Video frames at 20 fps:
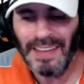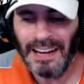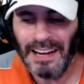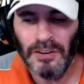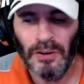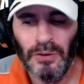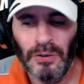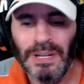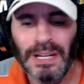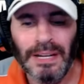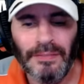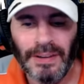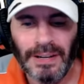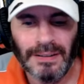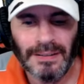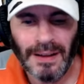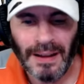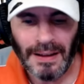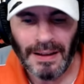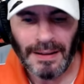they don't
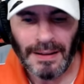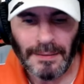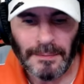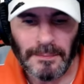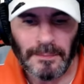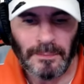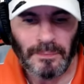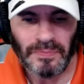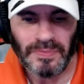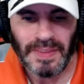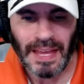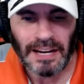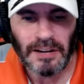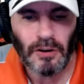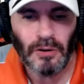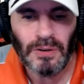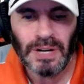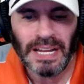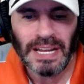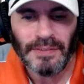
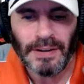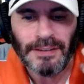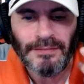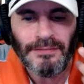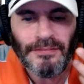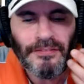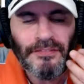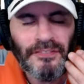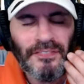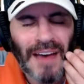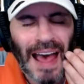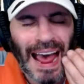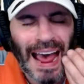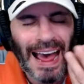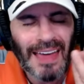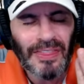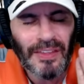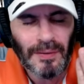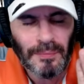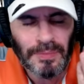even
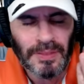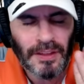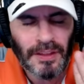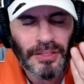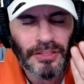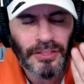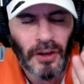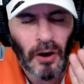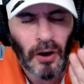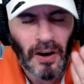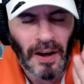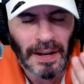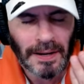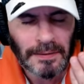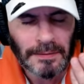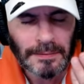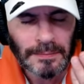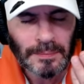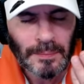fathom the thought